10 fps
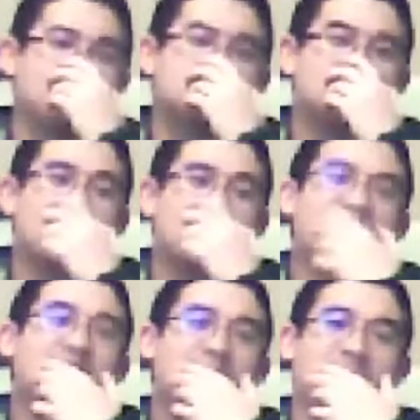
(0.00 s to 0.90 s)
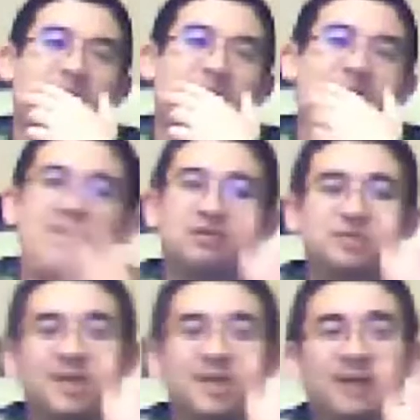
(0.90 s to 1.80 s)
So they've had plenty of
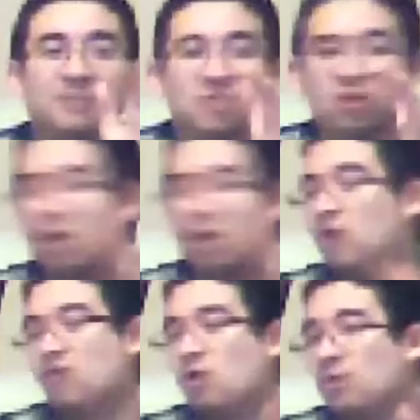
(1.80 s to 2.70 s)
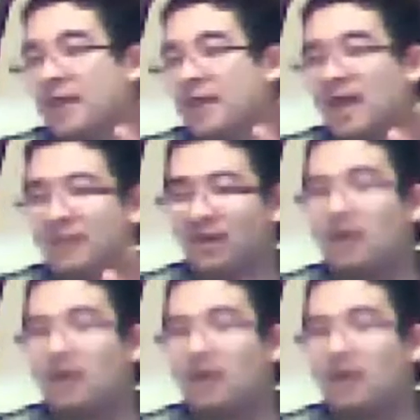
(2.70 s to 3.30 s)
time to overhaul the game or